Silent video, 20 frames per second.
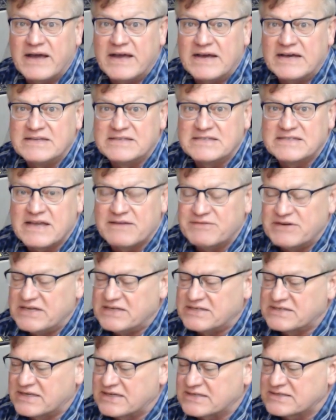by uh,
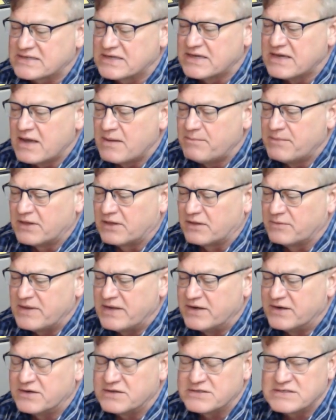seventy-six
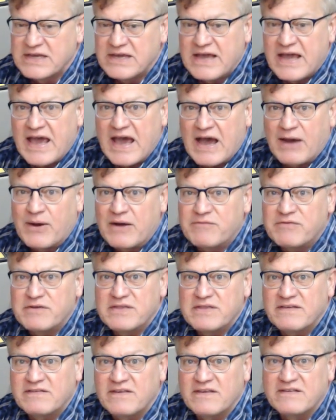millimeters.
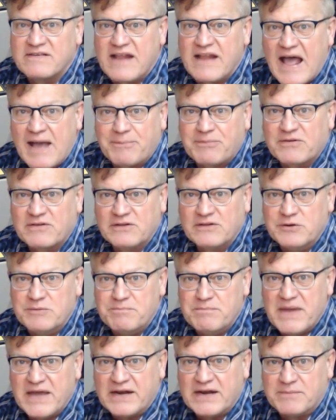However, this is an
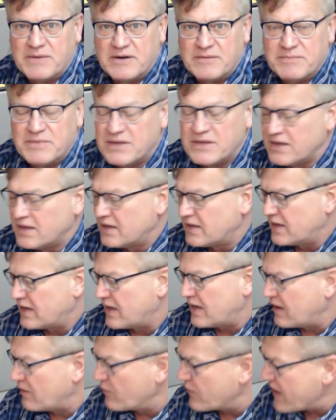absolute minimum.
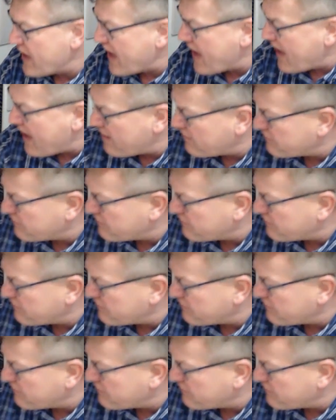Uh, we